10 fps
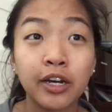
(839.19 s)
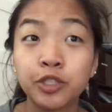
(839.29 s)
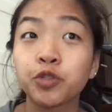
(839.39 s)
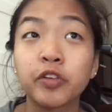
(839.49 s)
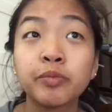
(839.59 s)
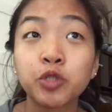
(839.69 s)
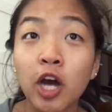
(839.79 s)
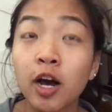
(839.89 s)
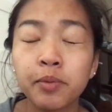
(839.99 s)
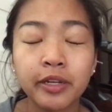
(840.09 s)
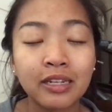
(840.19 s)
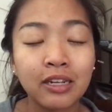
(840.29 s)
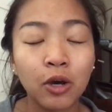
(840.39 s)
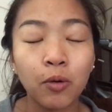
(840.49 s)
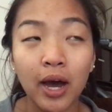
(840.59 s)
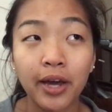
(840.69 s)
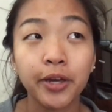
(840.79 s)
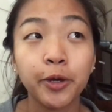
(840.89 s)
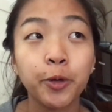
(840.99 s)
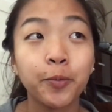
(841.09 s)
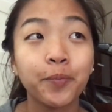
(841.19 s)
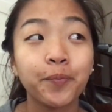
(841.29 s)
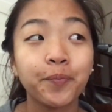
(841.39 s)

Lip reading: a dream job in Ohio